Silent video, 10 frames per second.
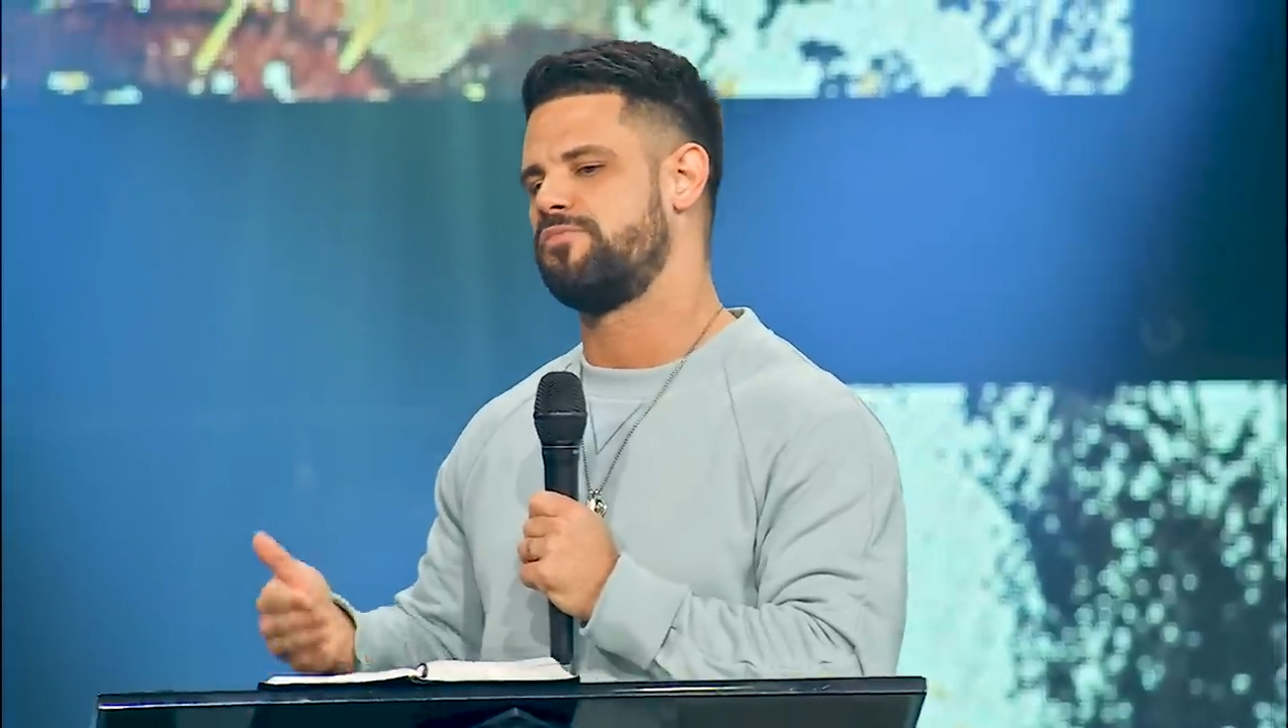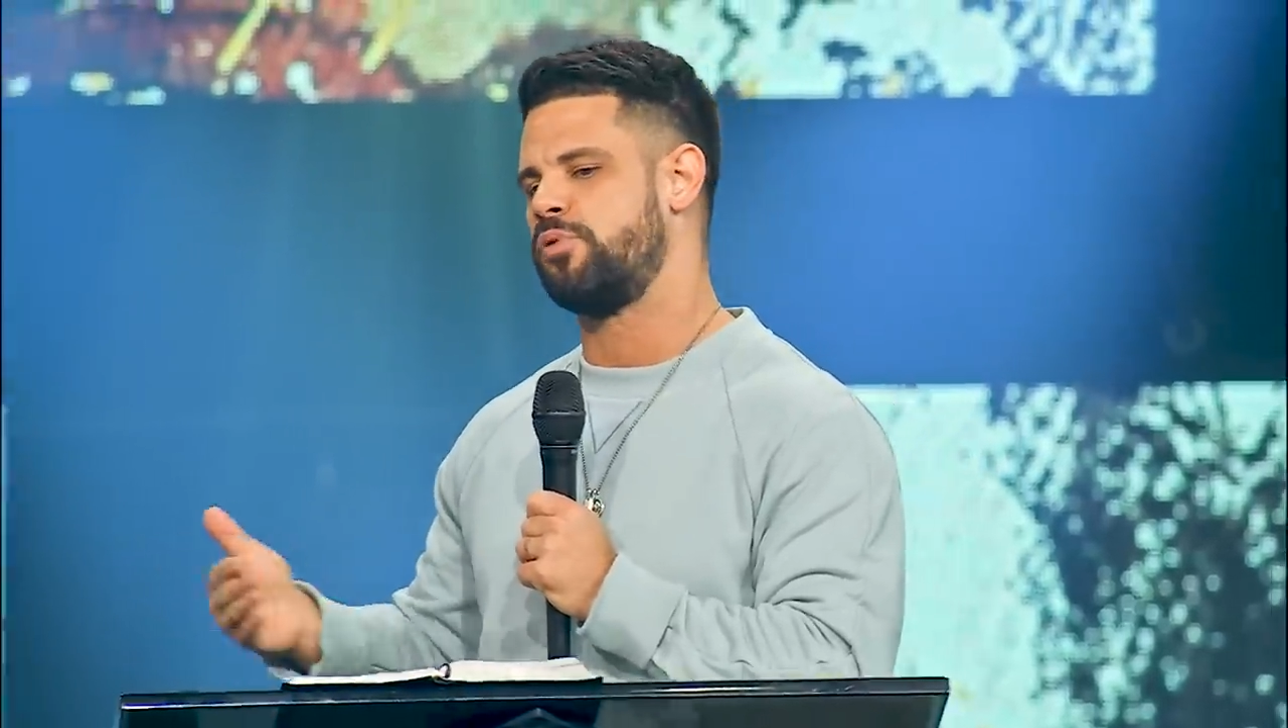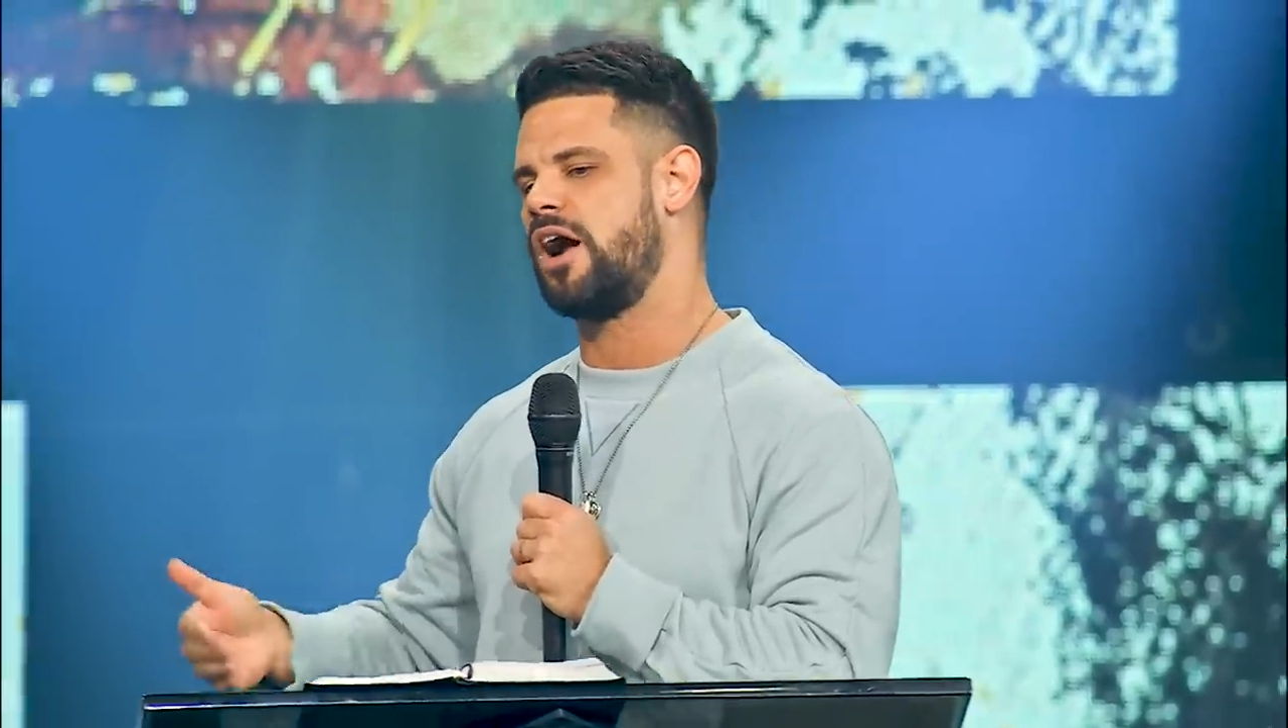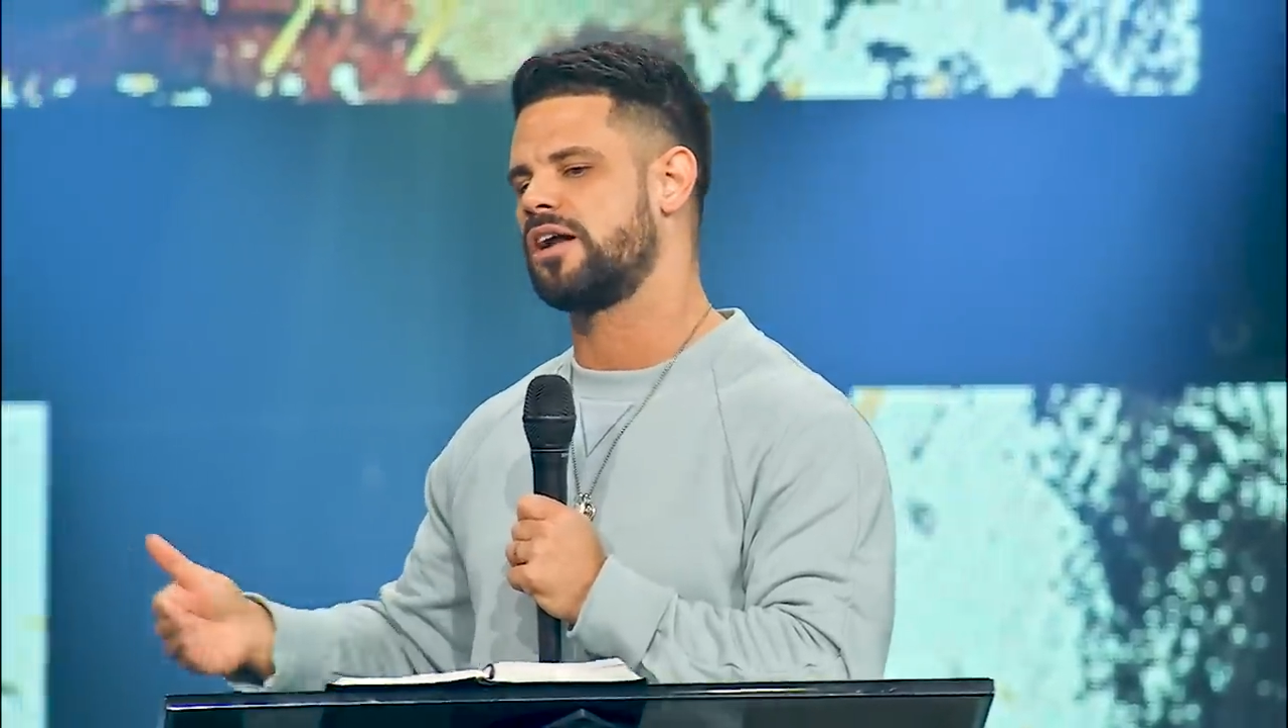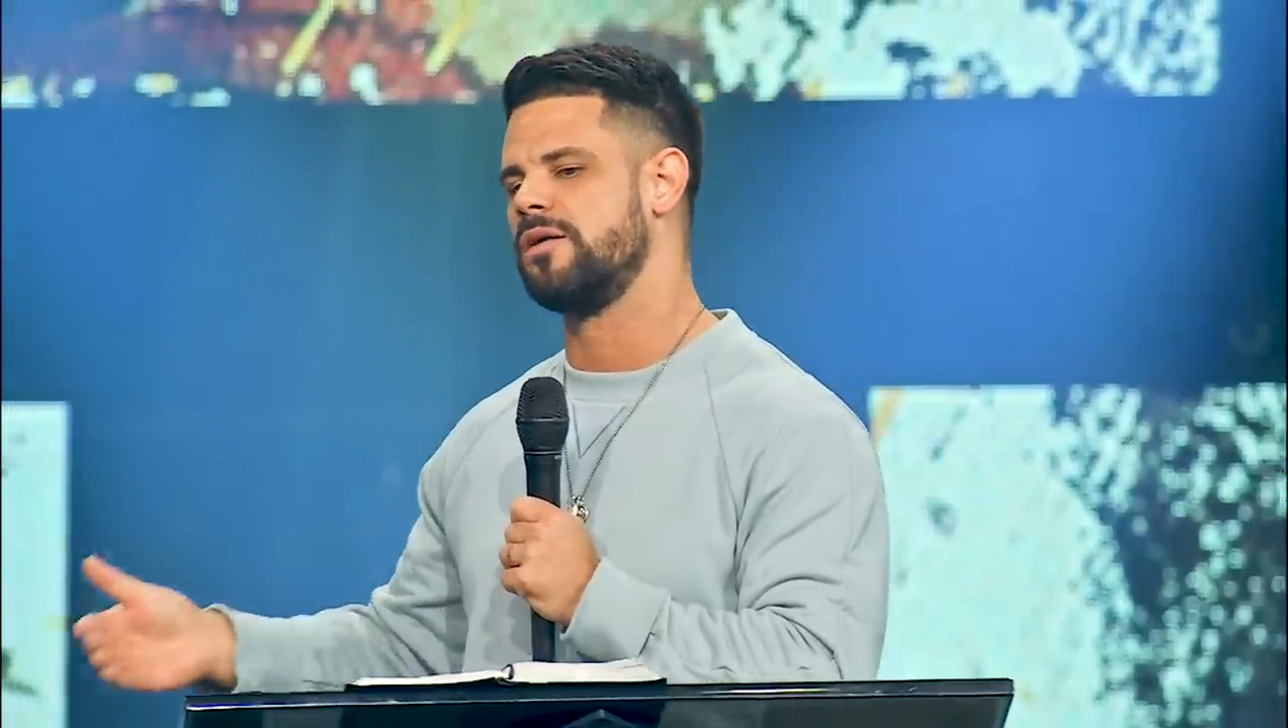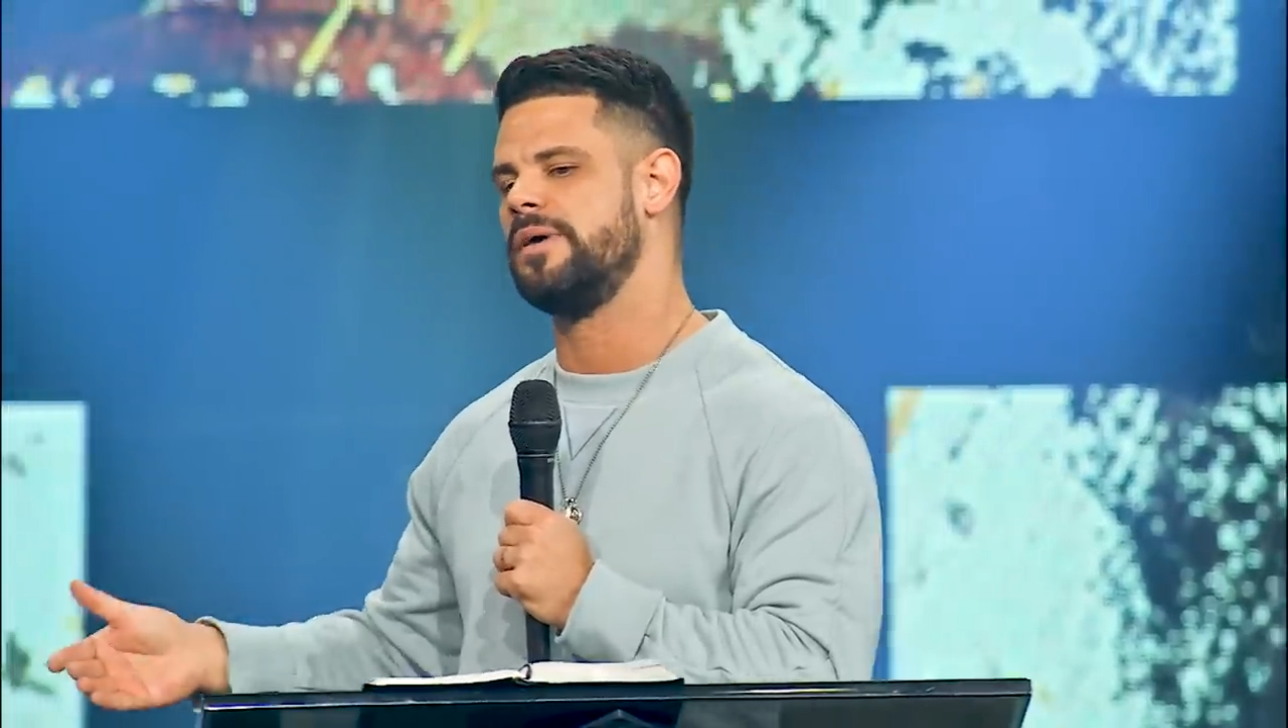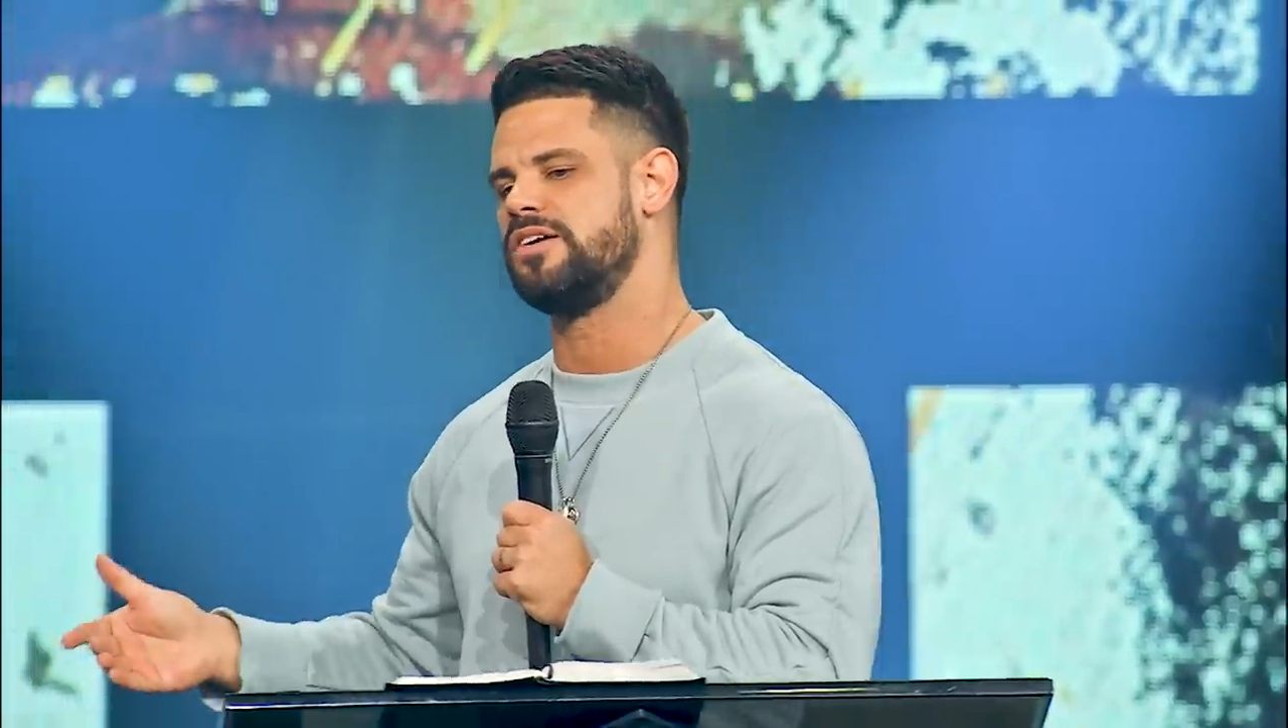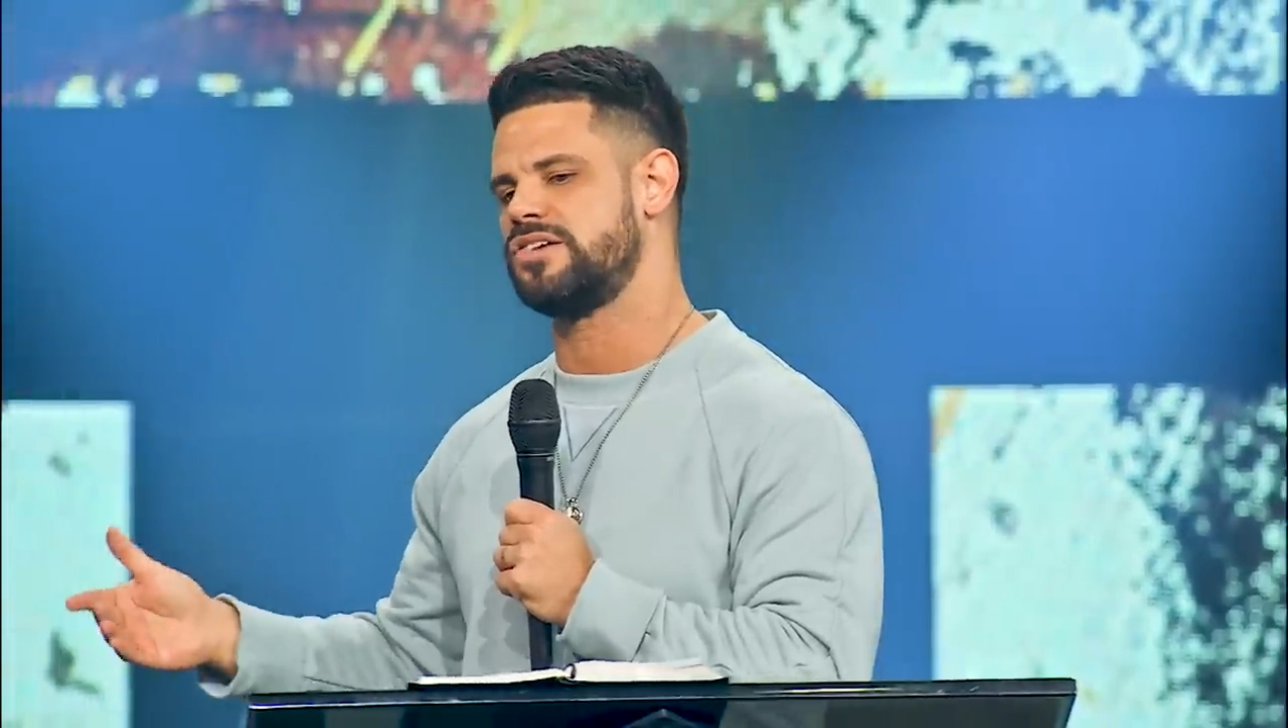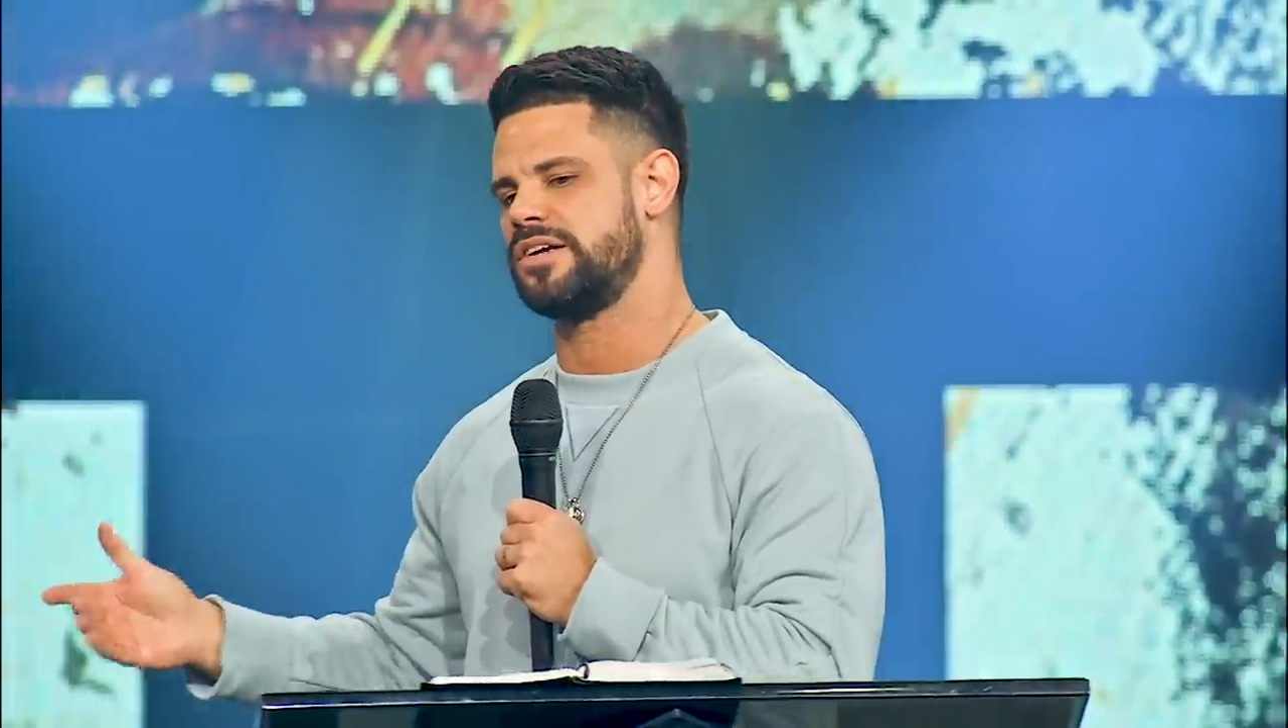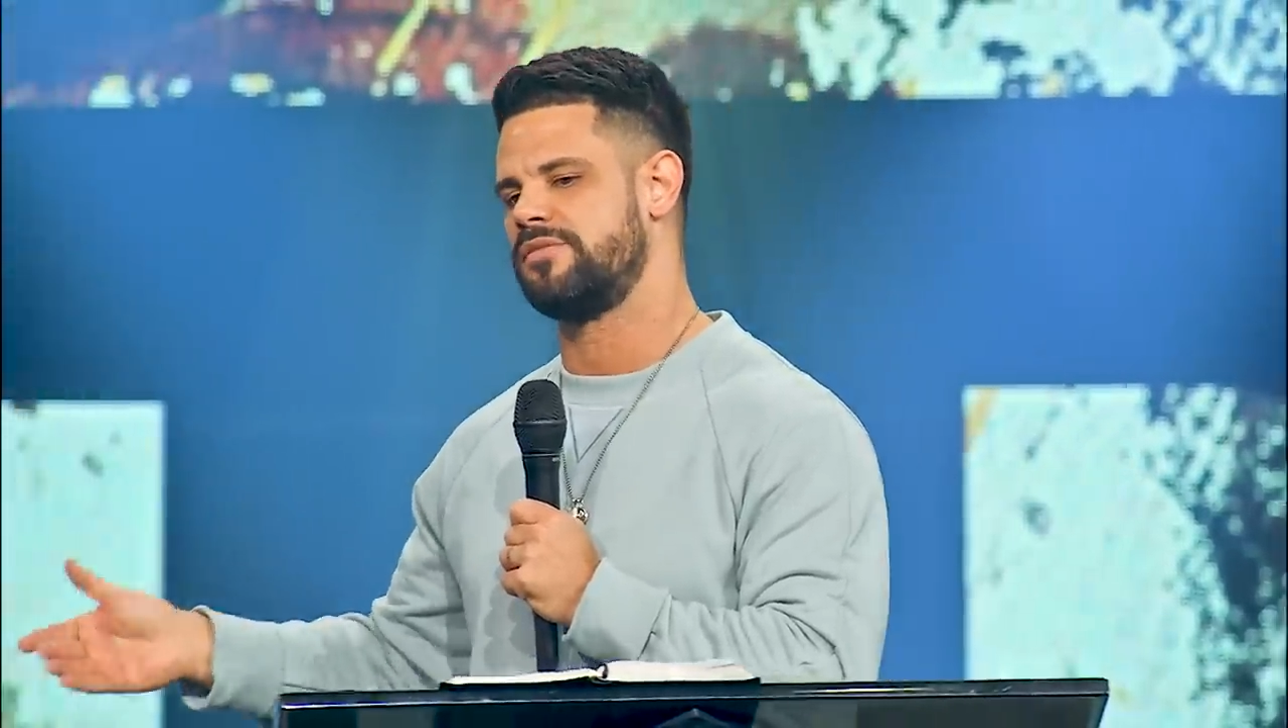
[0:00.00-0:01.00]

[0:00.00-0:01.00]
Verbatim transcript: of proclamation